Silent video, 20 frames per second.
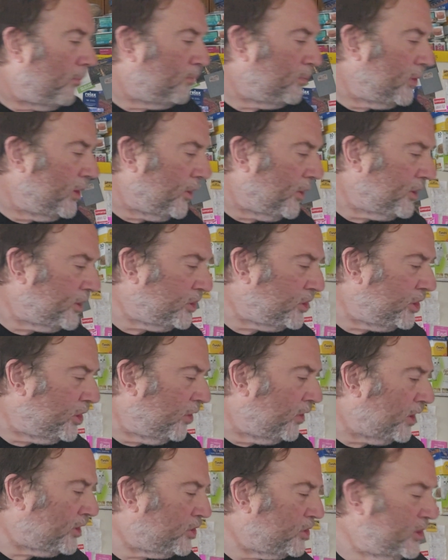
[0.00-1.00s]
Now I can tell
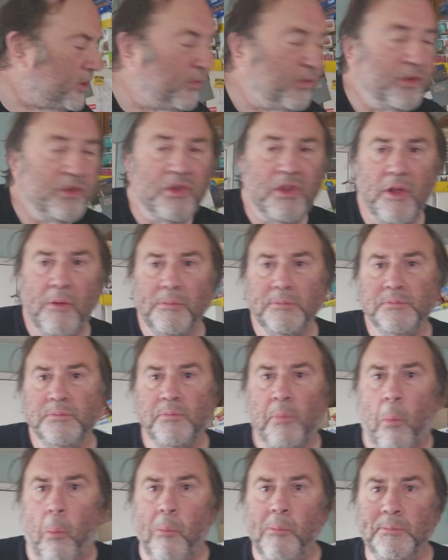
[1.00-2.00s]
that's different than
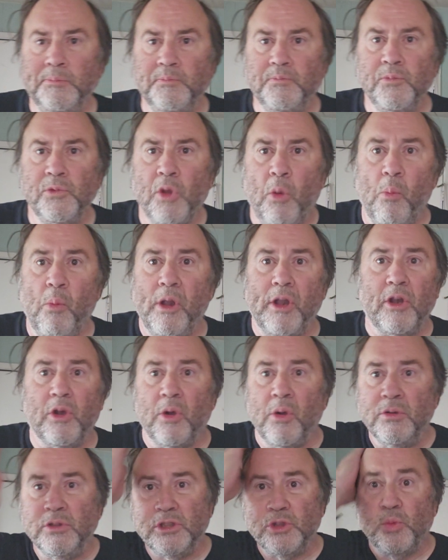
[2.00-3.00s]

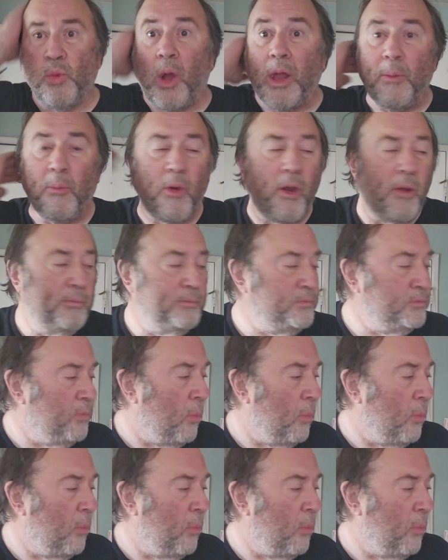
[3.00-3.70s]
regular, just white bread.